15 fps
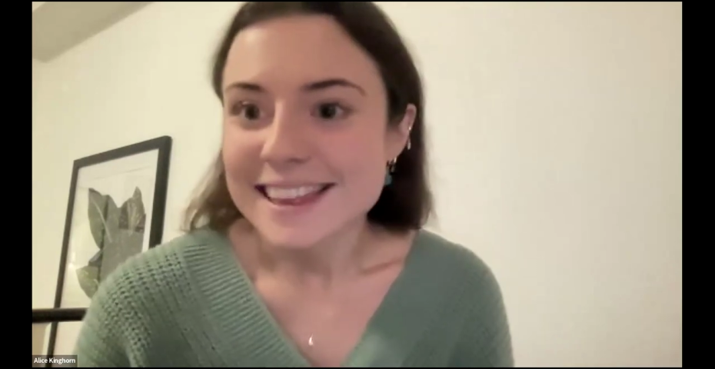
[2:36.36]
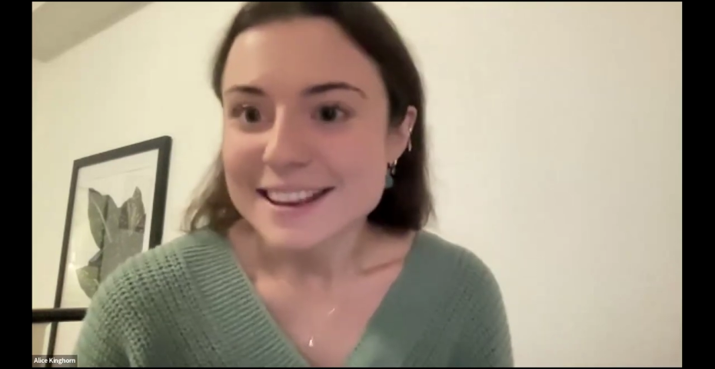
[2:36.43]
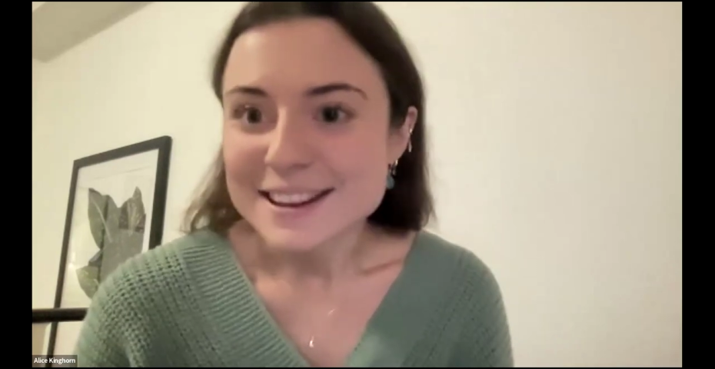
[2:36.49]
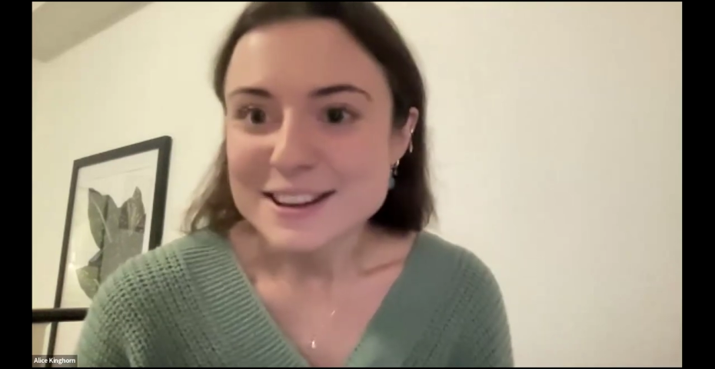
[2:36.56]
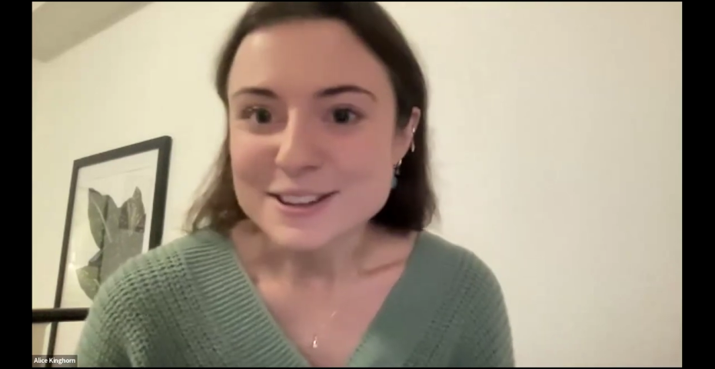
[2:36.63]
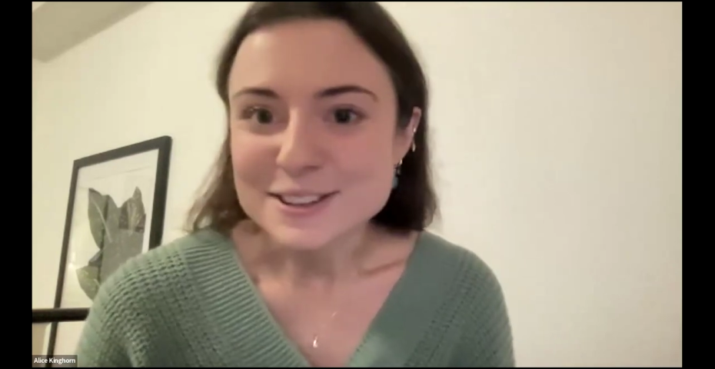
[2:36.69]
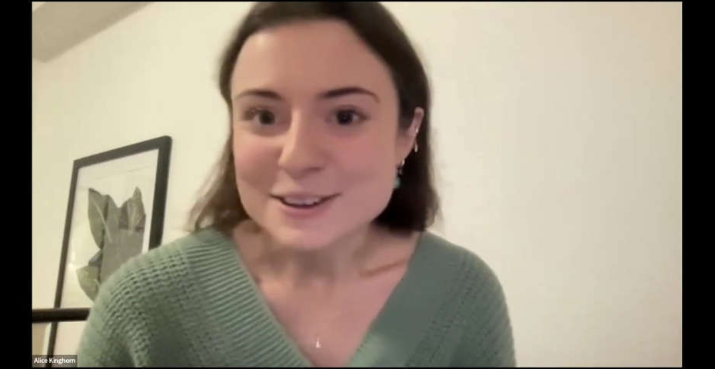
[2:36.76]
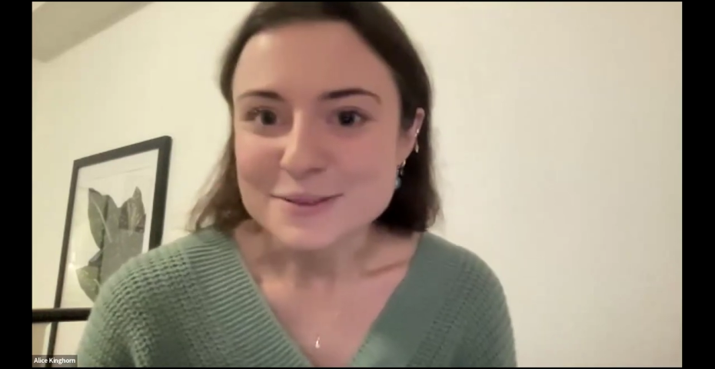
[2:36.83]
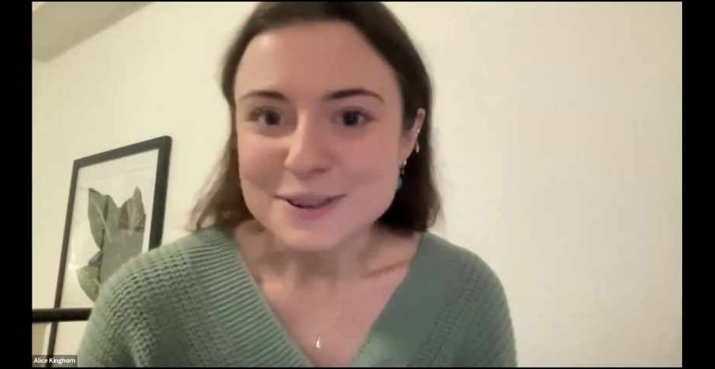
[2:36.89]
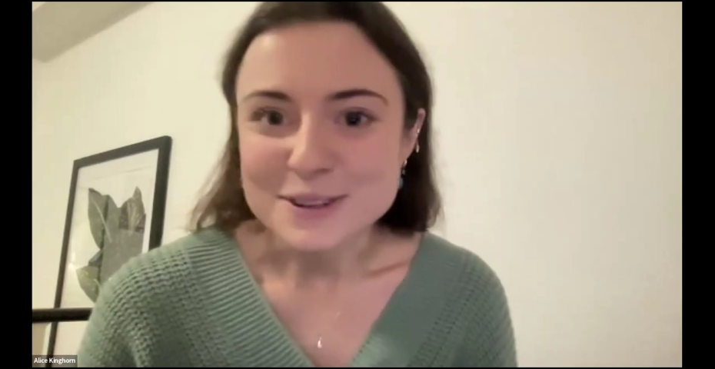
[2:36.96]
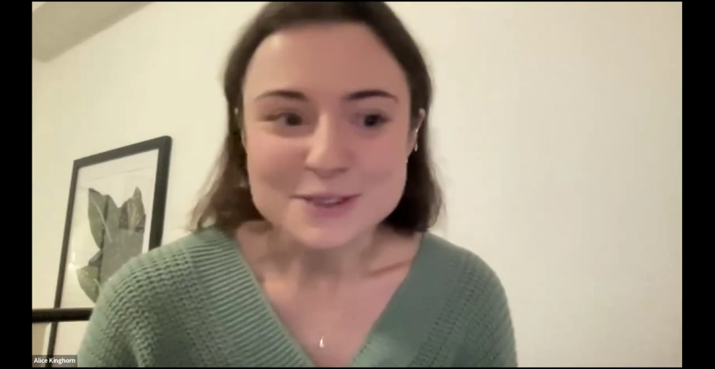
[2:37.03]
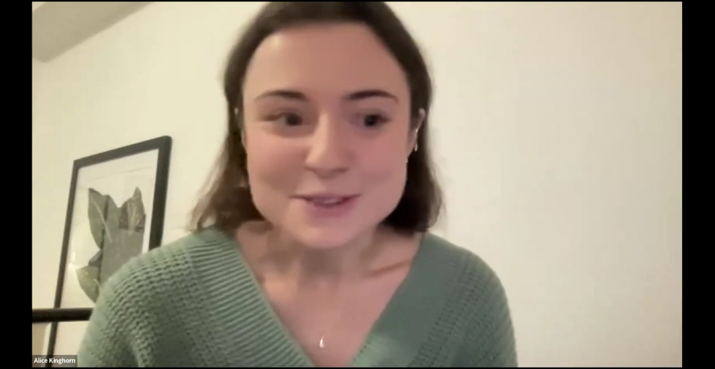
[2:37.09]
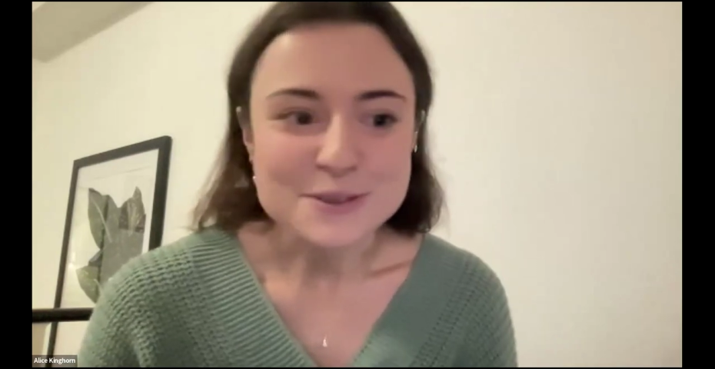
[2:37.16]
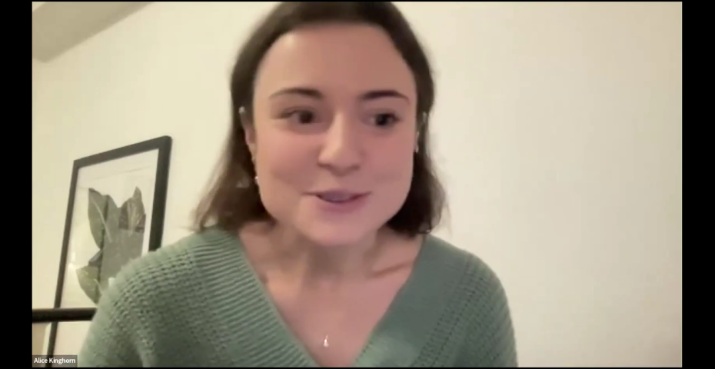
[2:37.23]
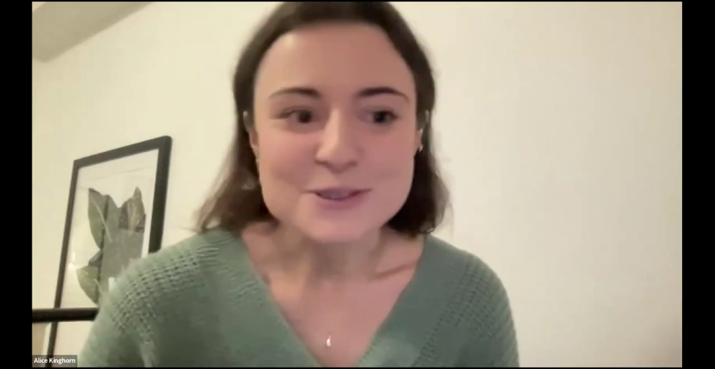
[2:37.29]
Thank you so
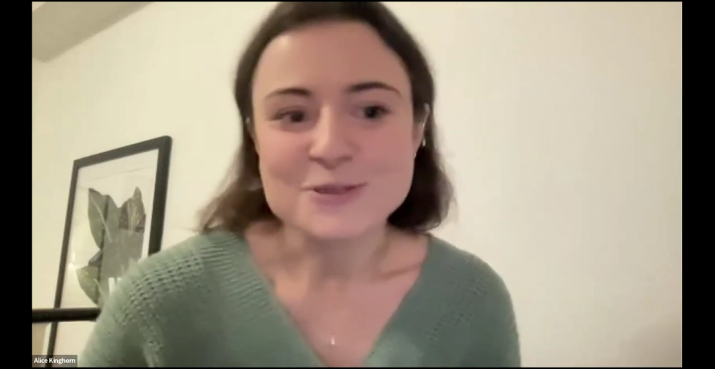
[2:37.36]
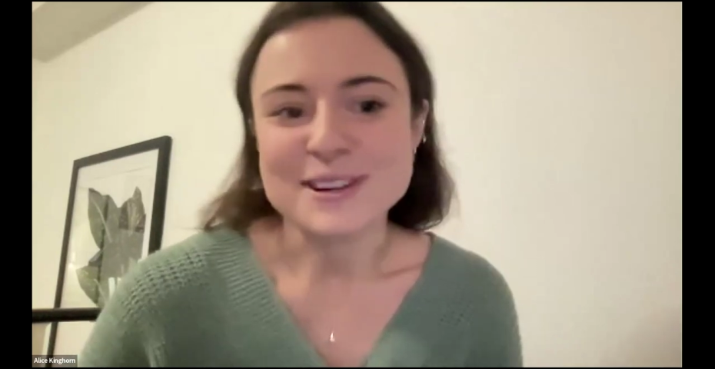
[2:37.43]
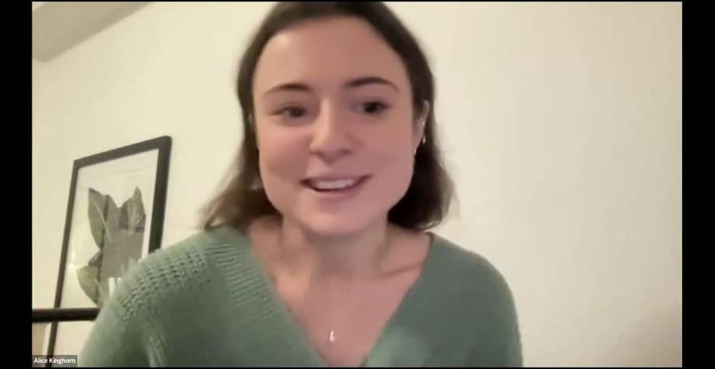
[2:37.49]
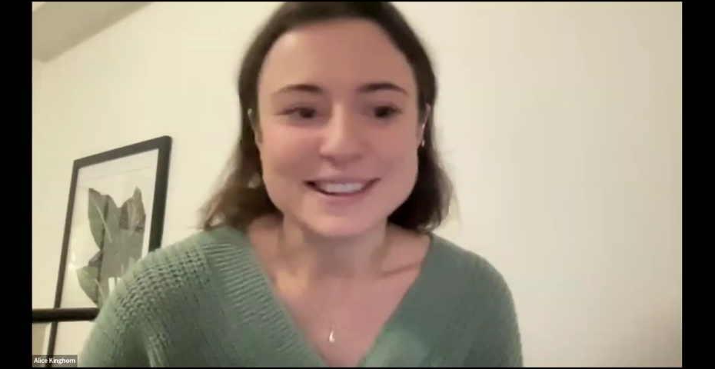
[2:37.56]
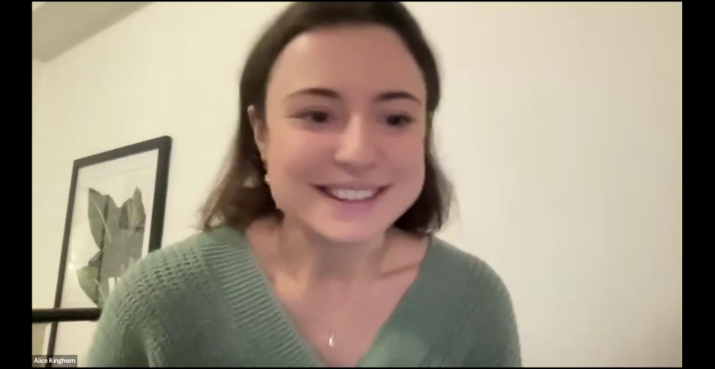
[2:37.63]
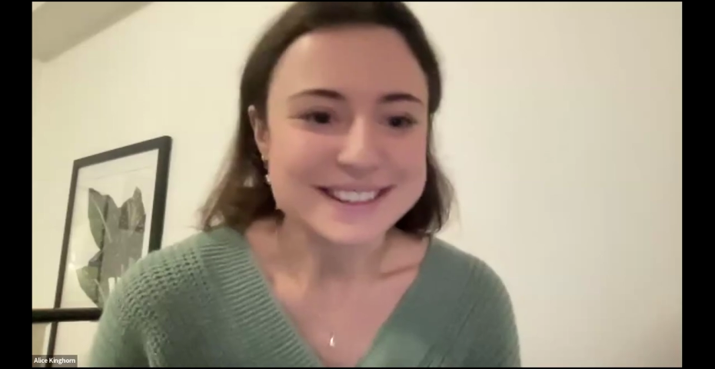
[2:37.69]
much for joining